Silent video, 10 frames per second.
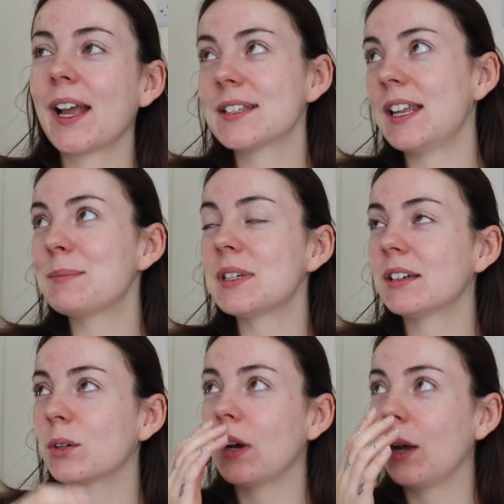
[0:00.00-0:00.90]
Slept
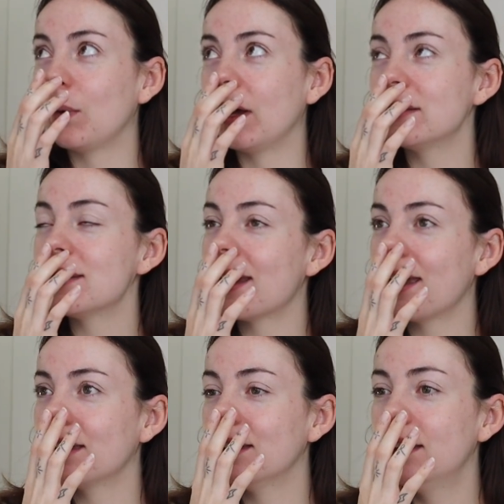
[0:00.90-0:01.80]
in quite a while
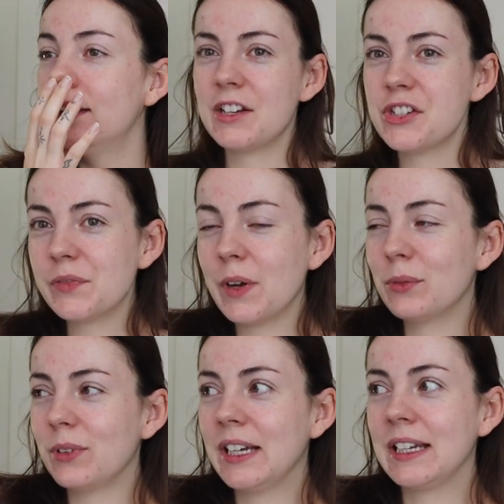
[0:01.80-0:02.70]
today. I just felt
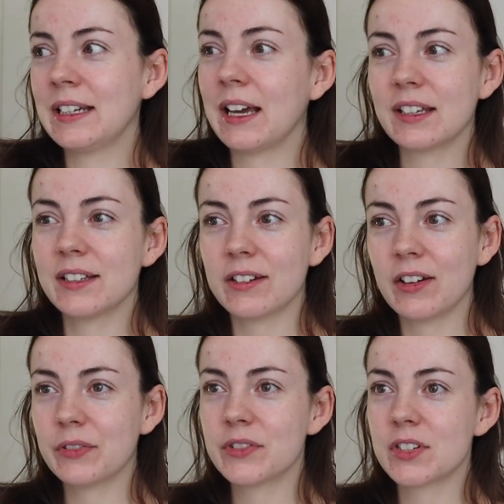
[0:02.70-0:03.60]
really knackered
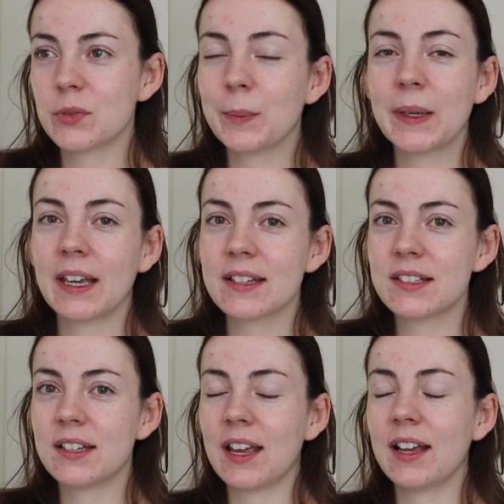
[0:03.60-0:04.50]
after swimming
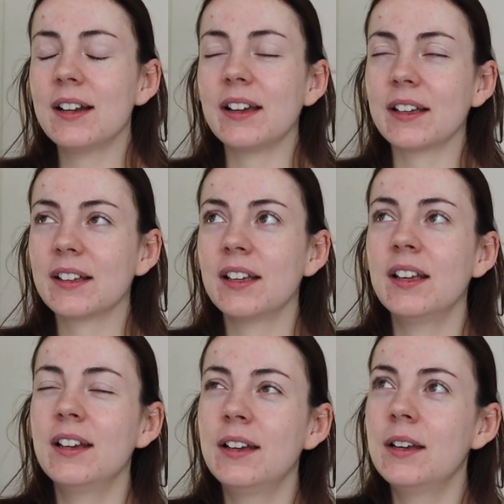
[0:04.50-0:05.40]
yesterday. Like,
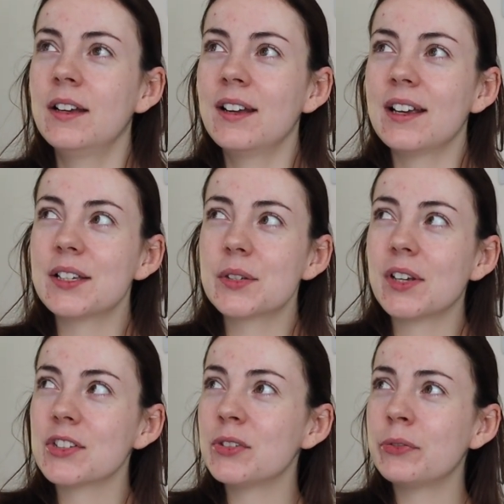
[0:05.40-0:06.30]
it's
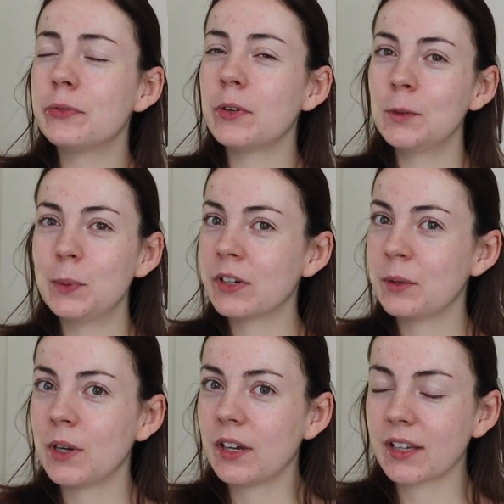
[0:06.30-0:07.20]
such a full body
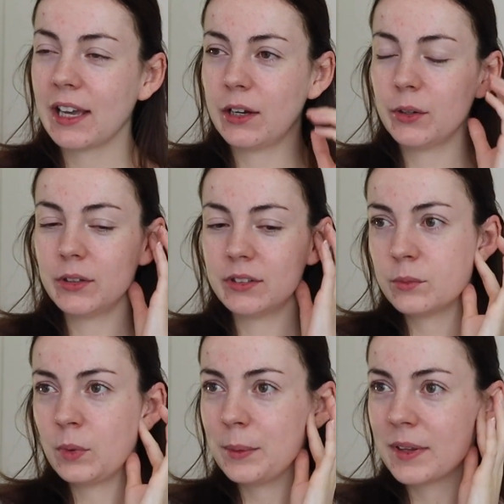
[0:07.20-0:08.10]
workout.
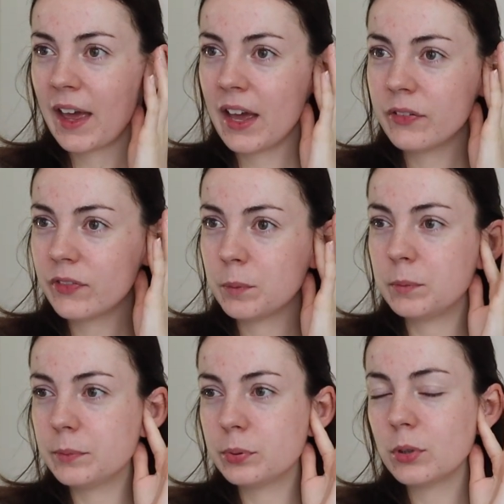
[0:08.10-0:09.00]
We were there for
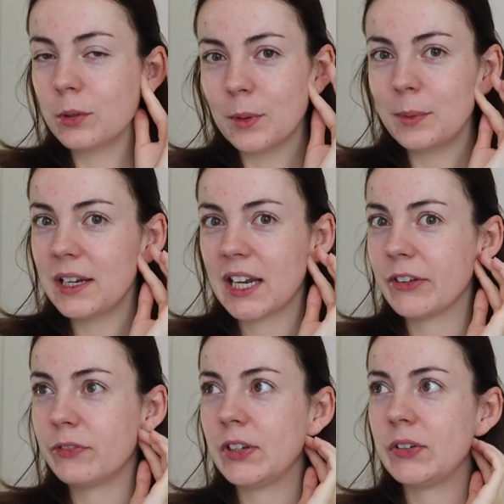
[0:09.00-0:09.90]
probably
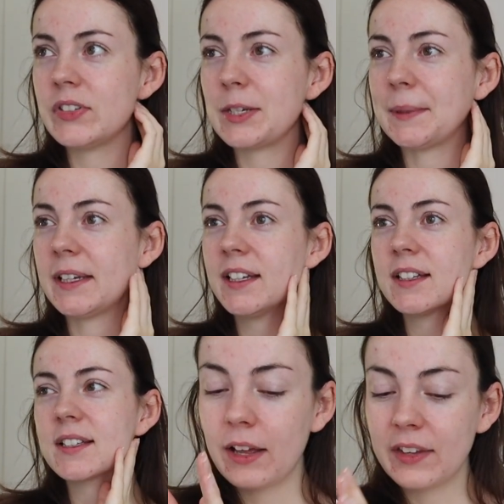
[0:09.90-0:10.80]
like fifty
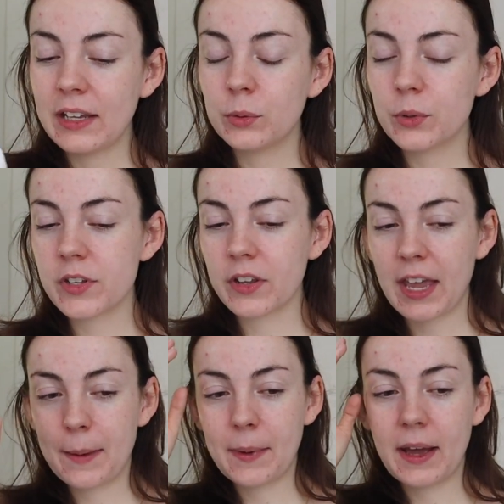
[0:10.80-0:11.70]
minutes, and then also
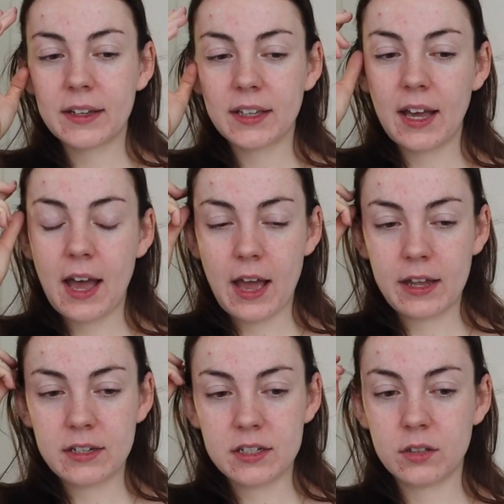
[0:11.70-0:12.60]
came back
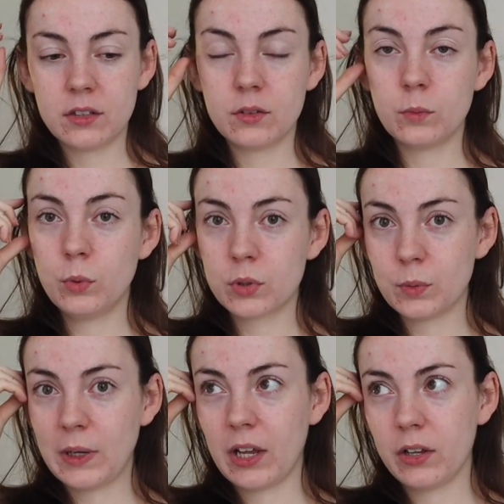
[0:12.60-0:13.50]
and walked
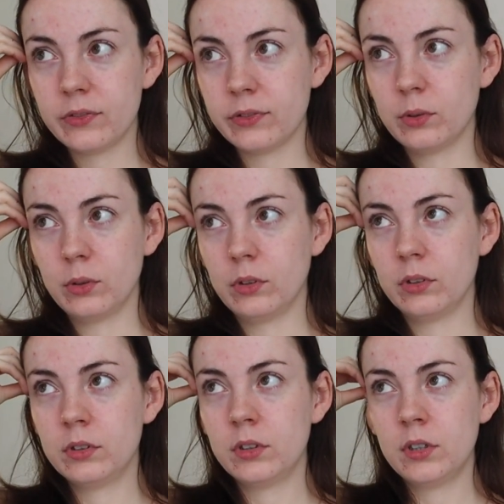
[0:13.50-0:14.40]
Willow for